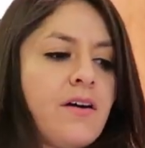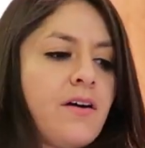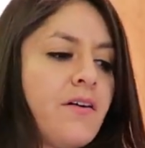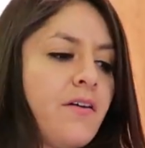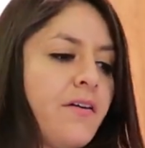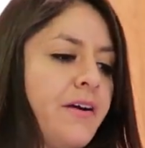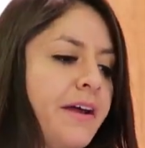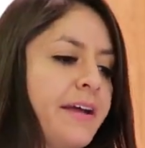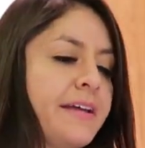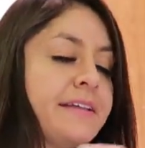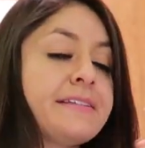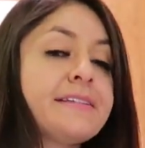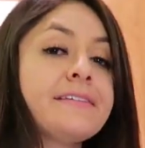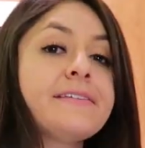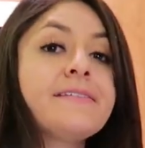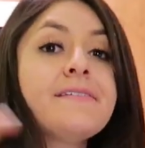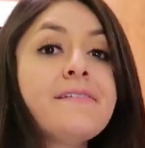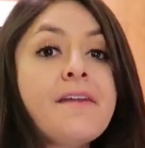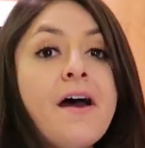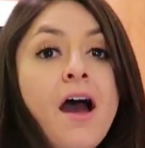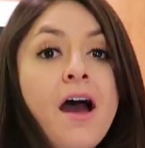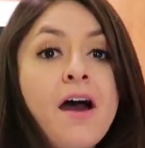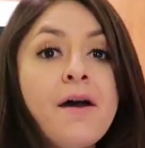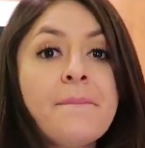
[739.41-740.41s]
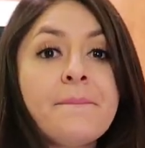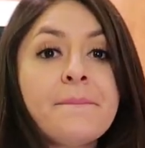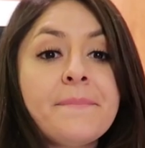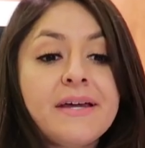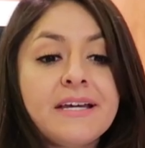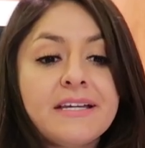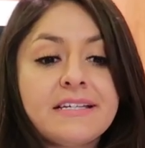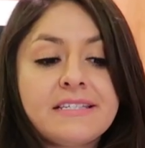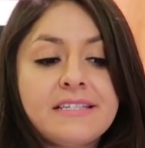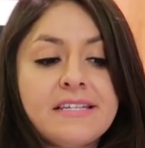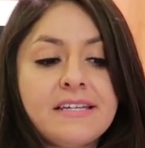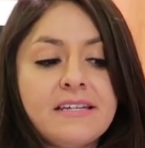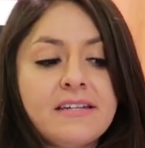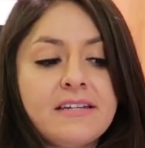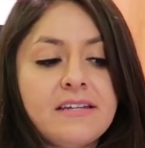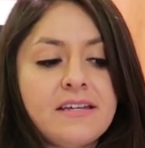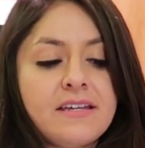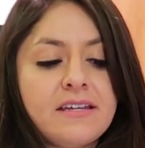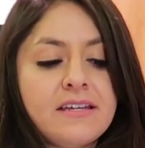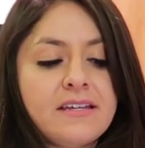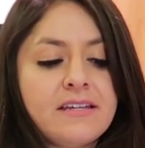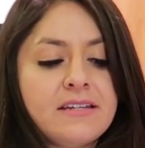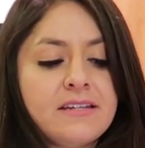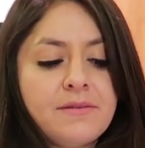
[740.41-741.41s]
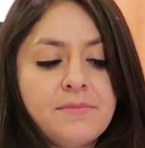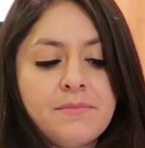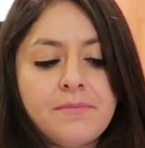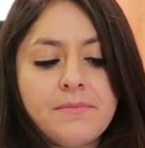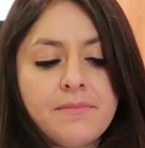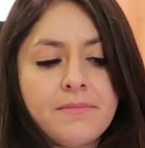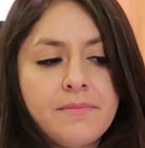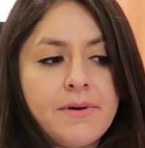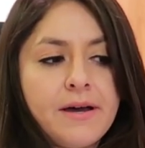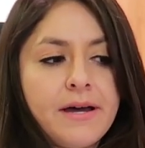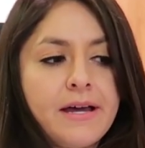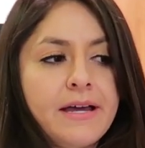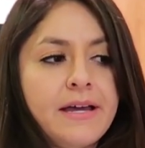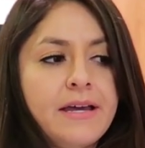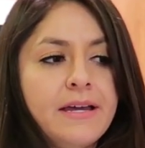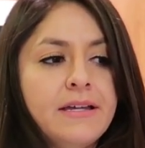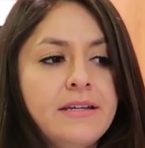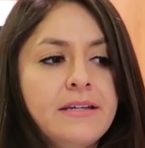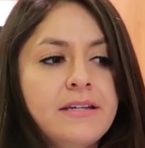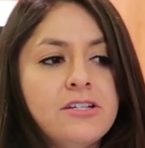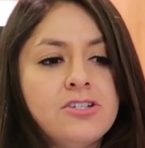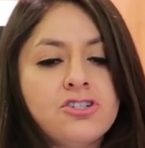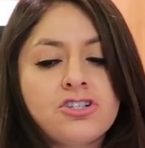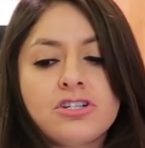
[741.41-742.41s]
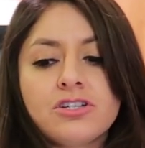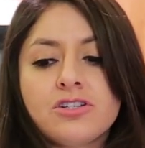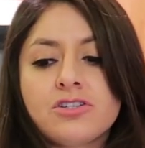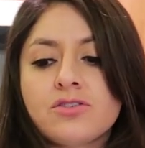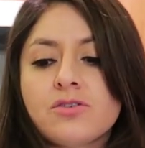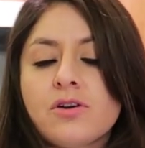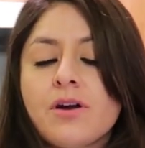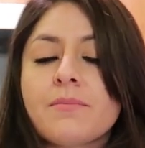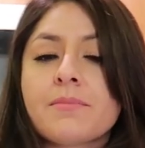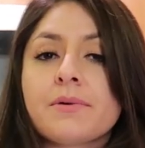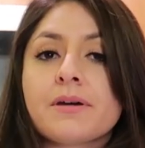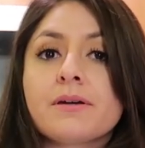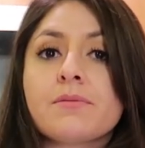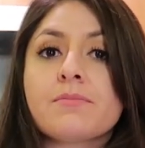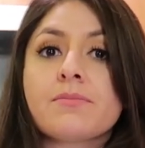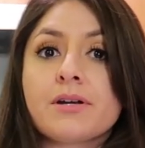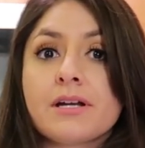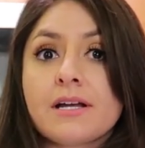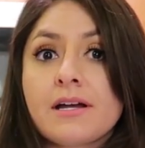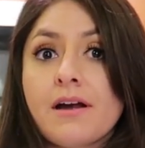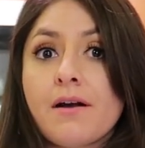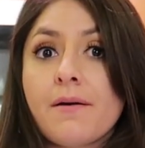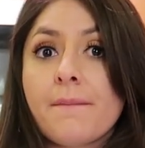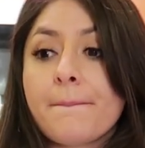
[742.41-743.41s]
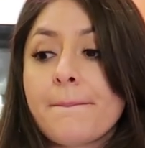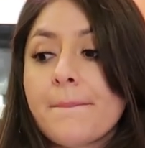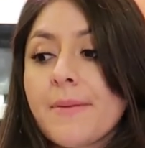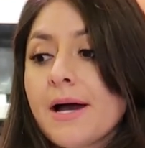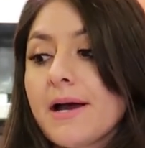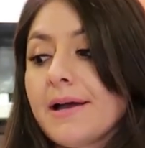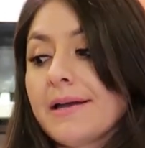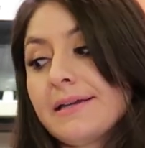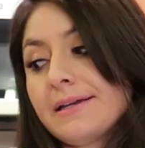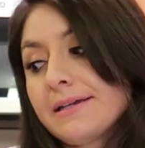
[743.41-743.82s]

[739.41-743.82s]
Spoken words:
Okay, it's not mixing in my Ninja, so I'm gonna bring out my